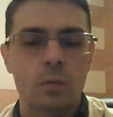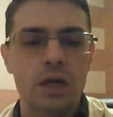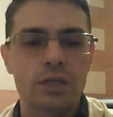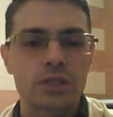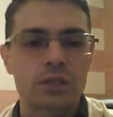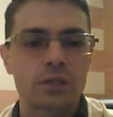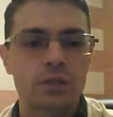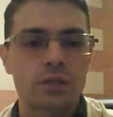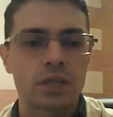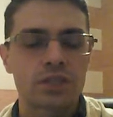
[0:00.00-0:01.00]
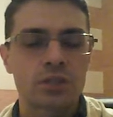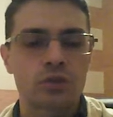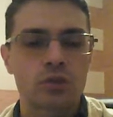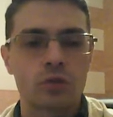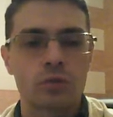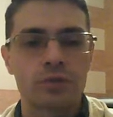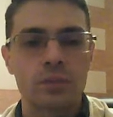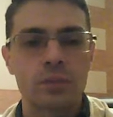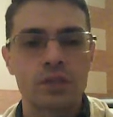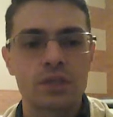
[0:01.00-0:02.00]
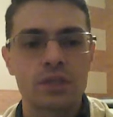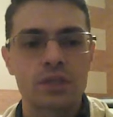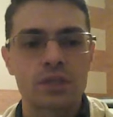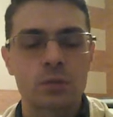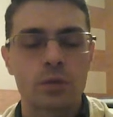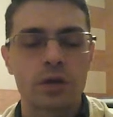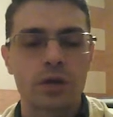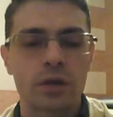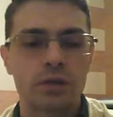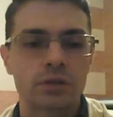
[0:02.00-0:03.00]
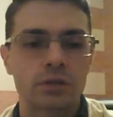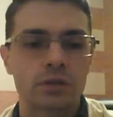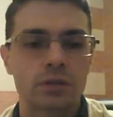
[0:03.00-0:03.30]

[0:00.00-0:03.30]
White gets control over the b6 square, and